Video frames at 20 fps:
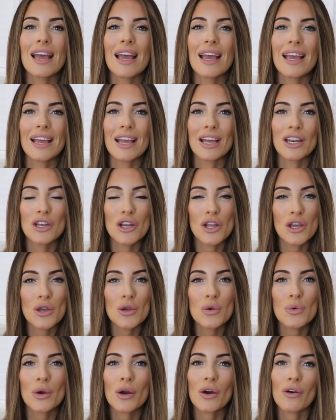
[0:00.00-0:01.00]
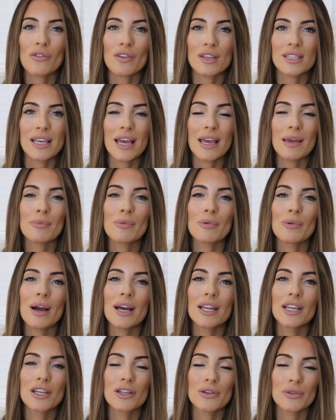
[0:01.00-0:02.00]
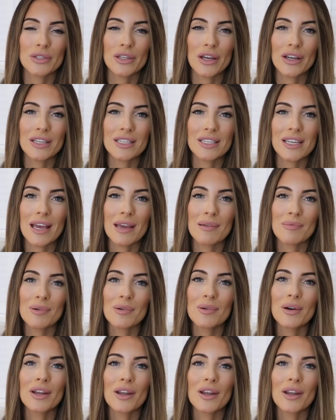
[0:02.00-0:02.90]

a new coffee table and a new side table,